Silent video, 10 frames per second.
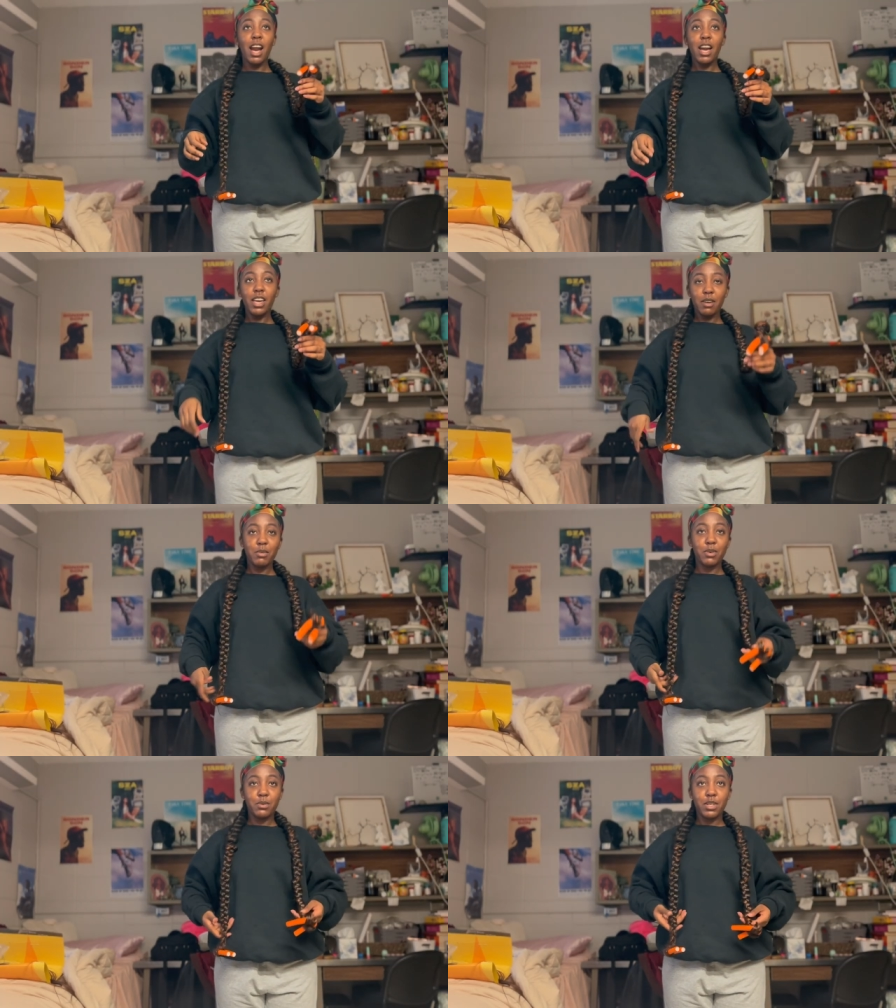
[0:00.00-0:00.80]
am
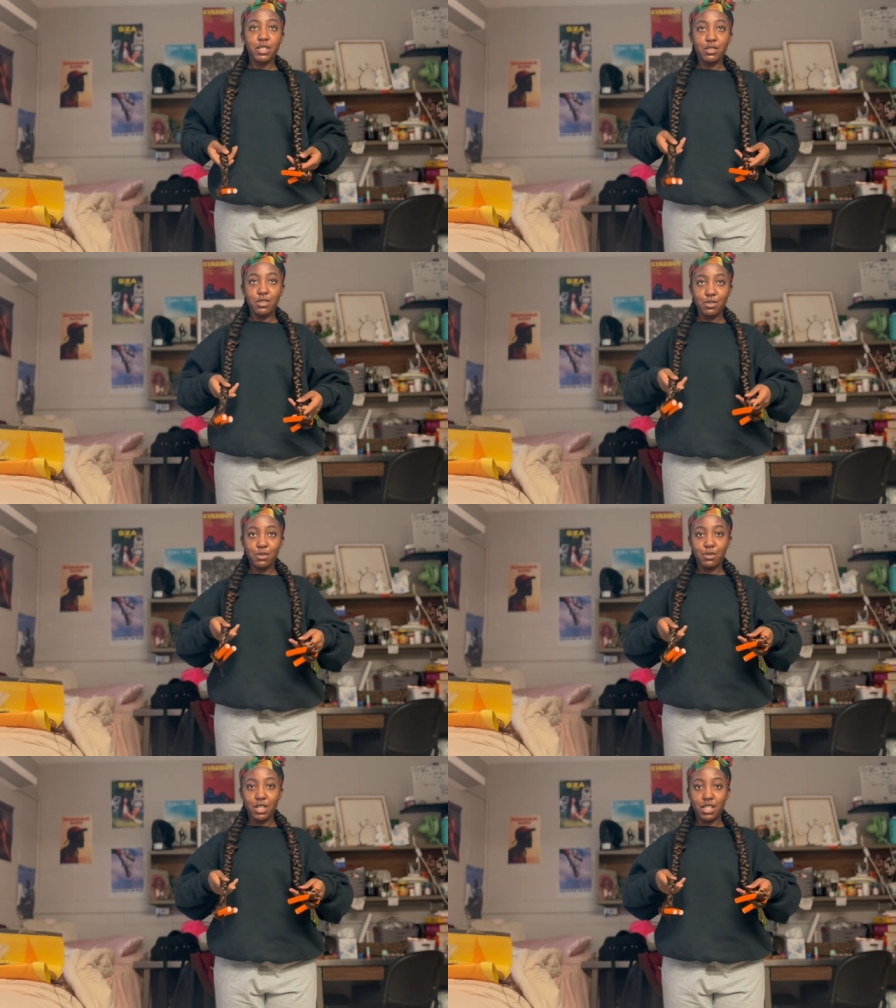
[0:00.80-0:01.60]
going
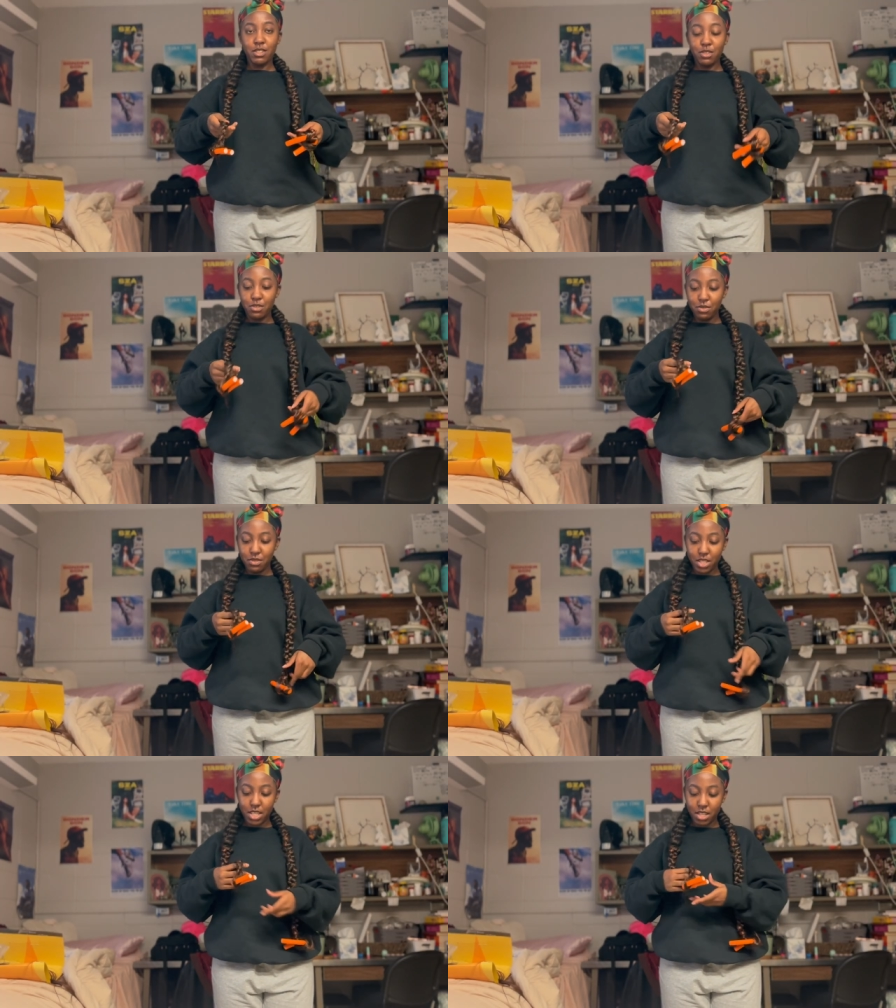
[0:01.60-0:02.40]
to undo
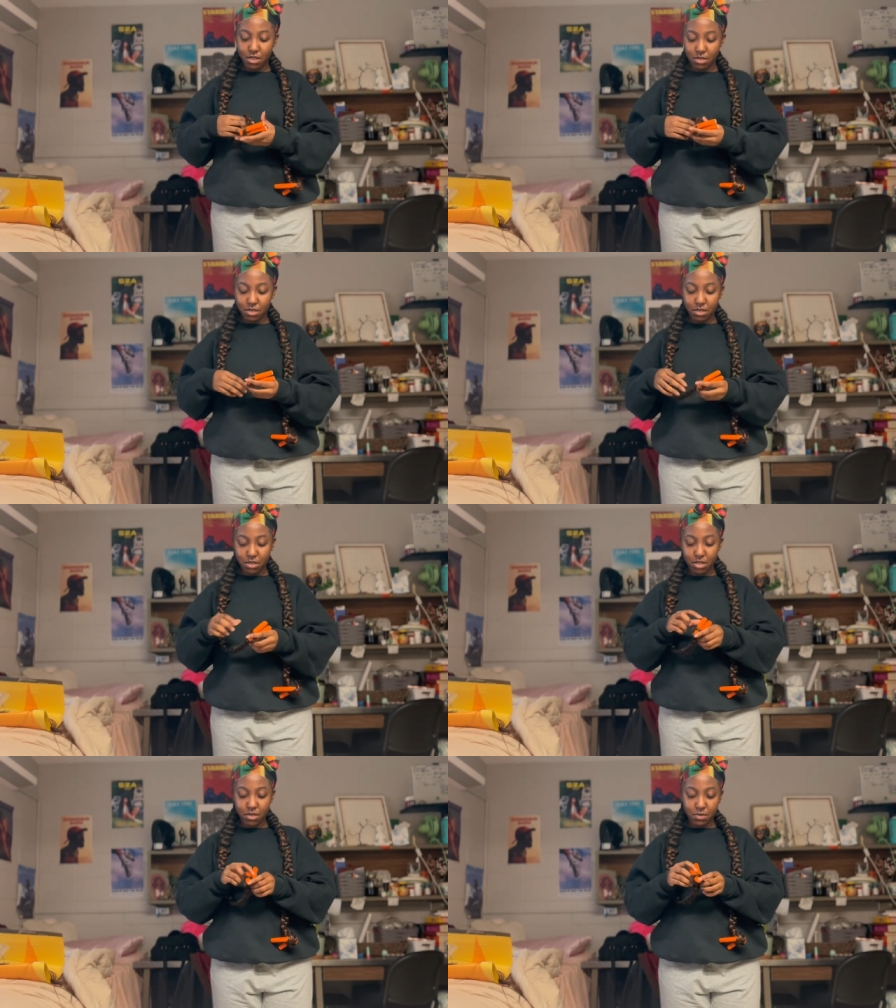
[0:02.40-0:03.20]
these,
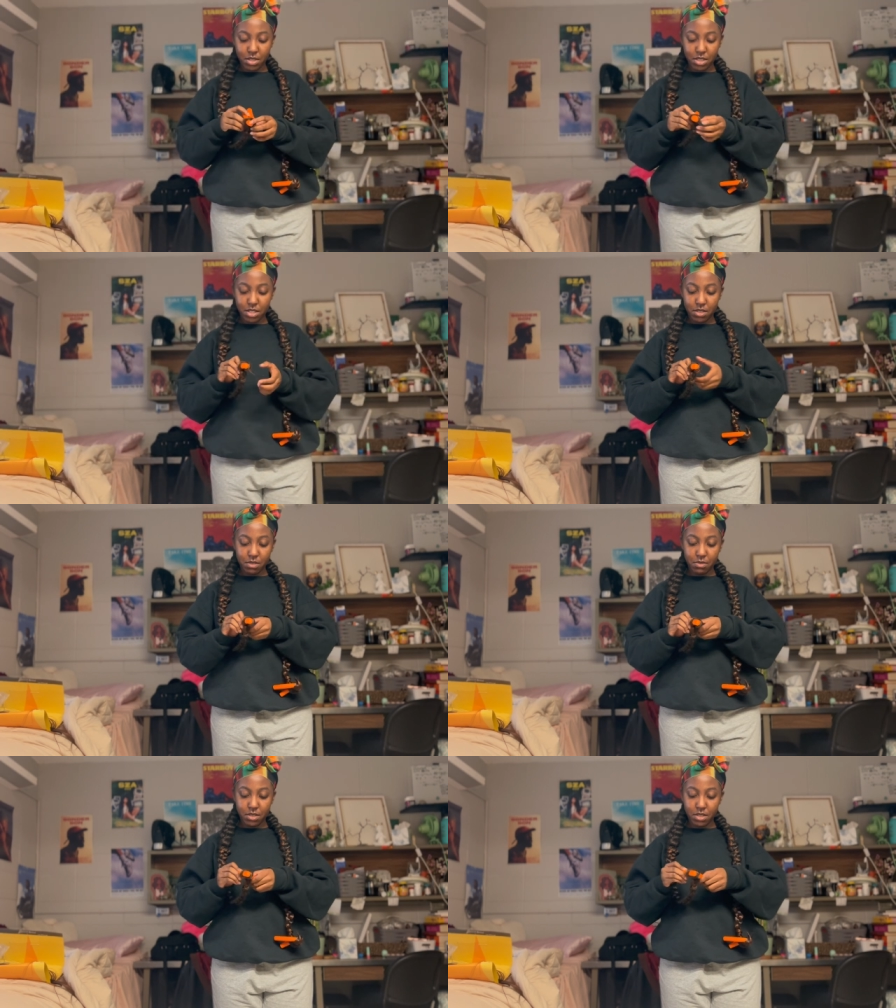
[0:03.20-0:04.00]
starting with
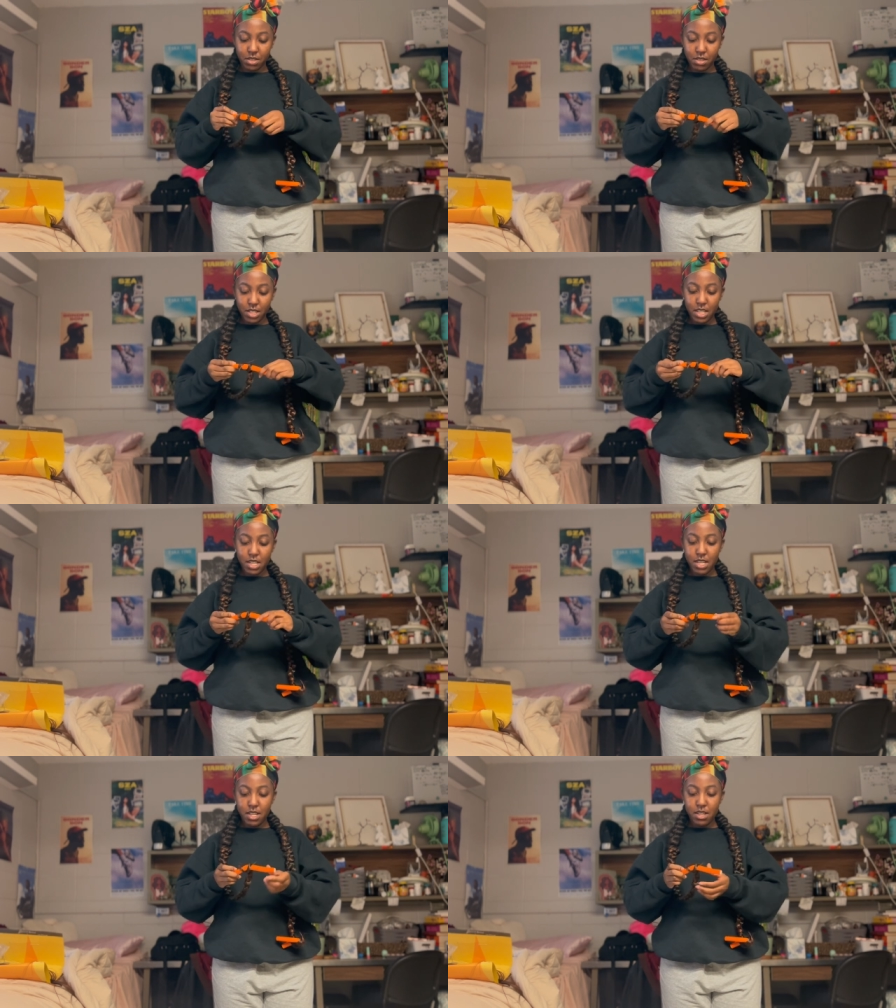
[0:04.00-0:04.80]
this one,
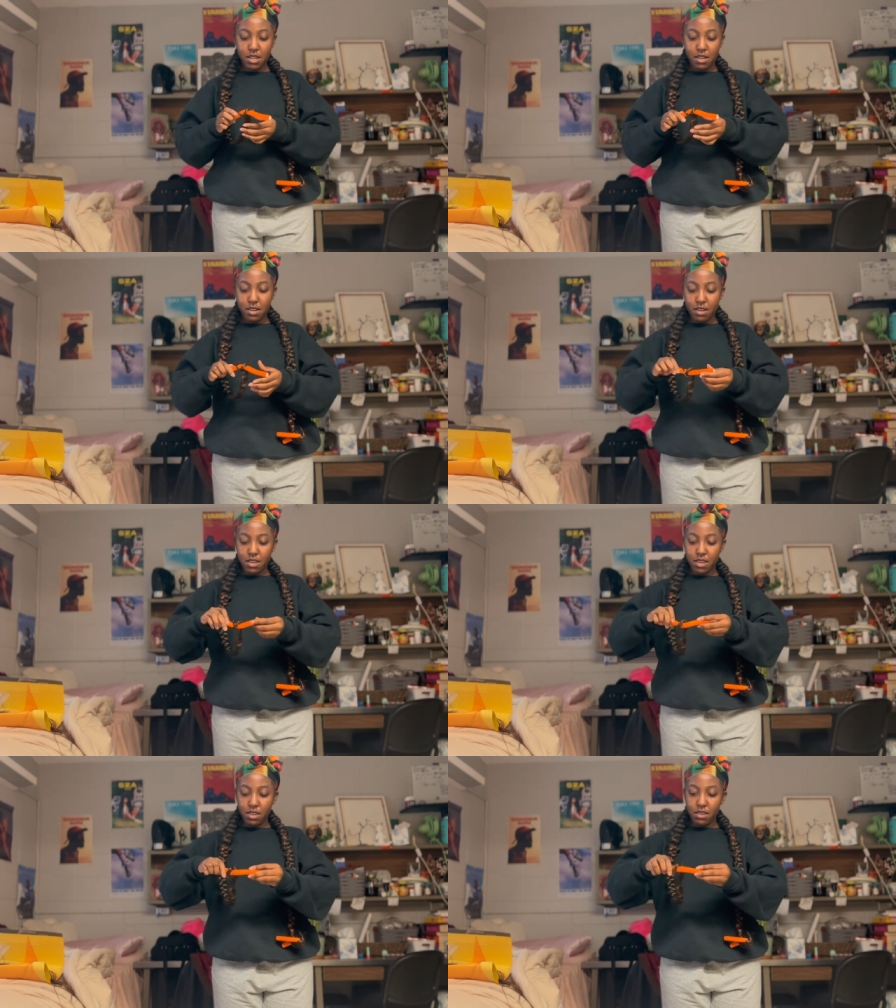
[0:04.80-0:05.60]

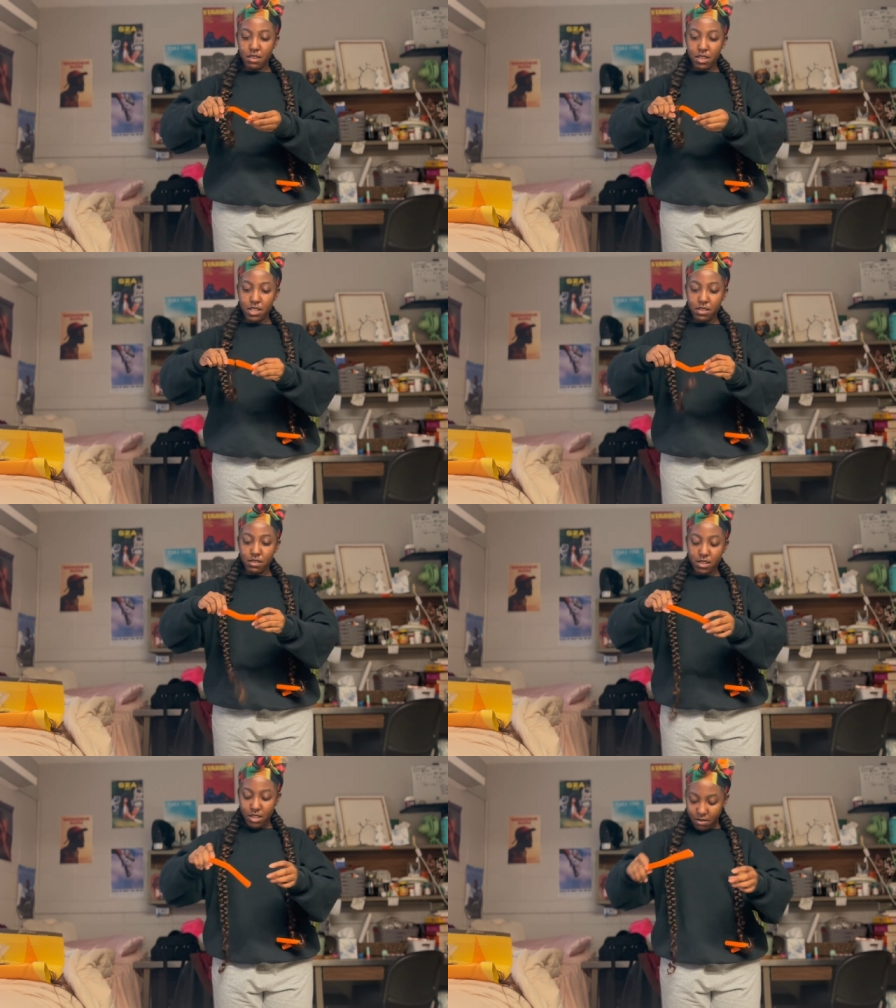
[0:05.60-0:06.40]
and
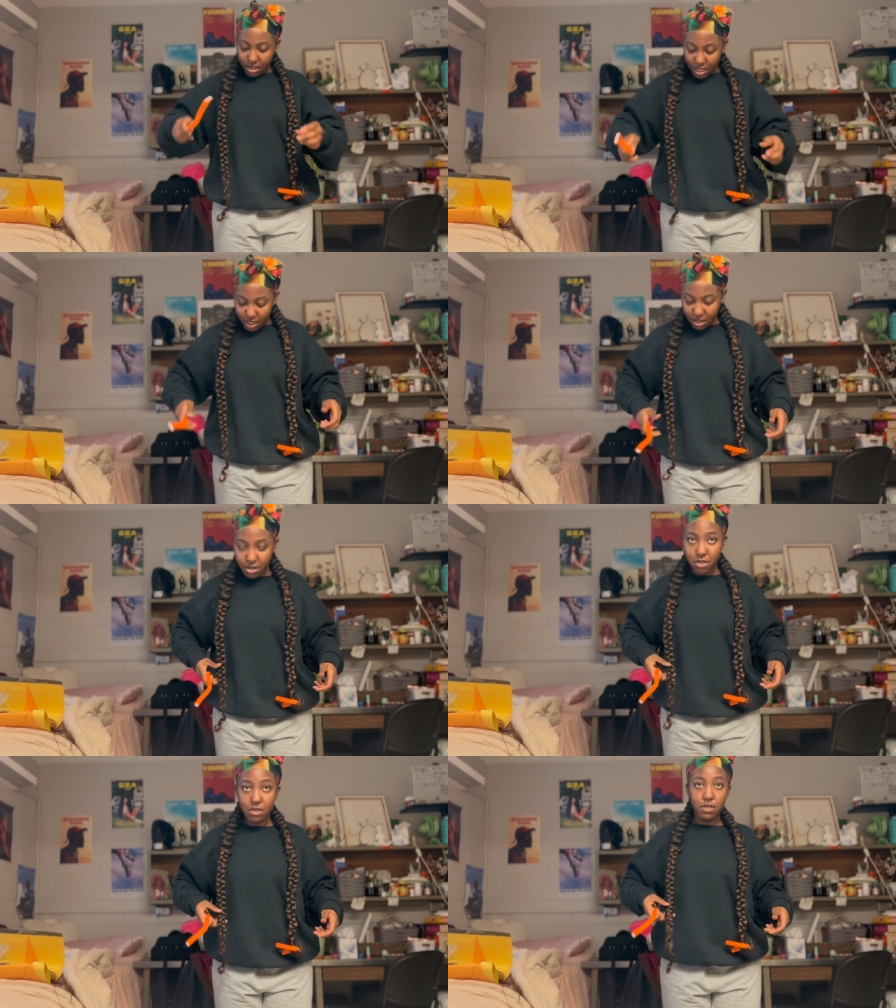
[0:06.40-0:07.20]
see if they
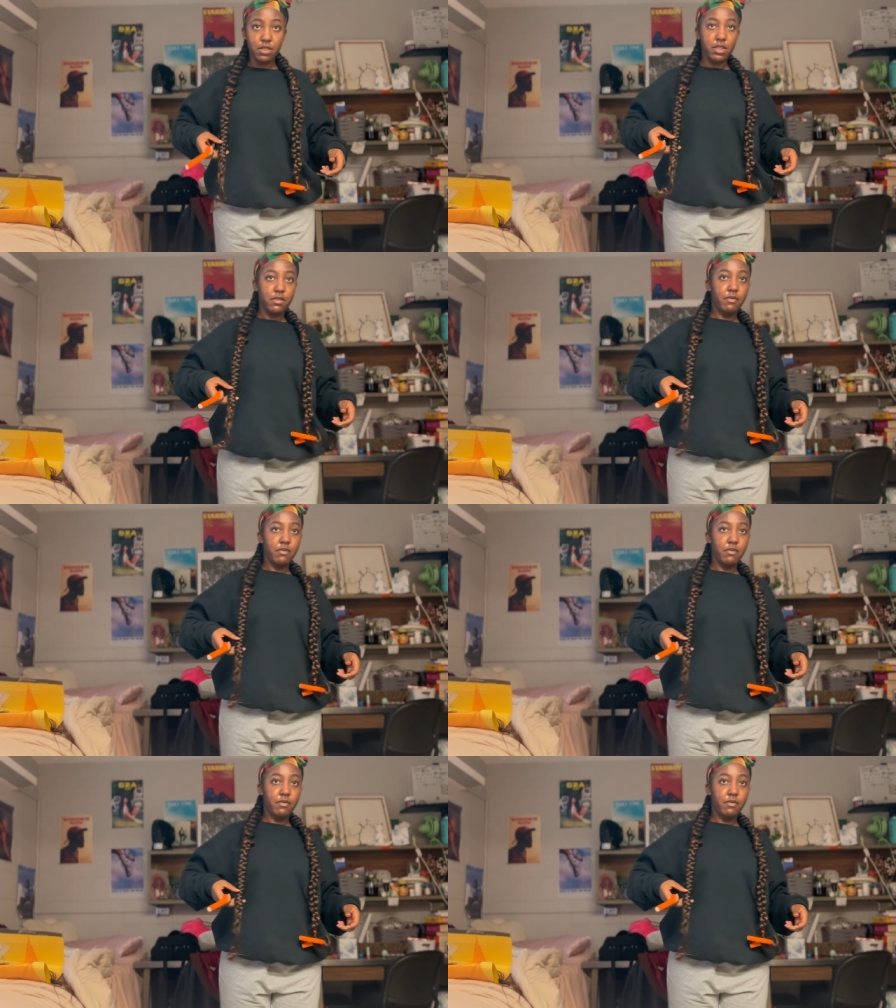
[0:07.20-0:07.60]
curled.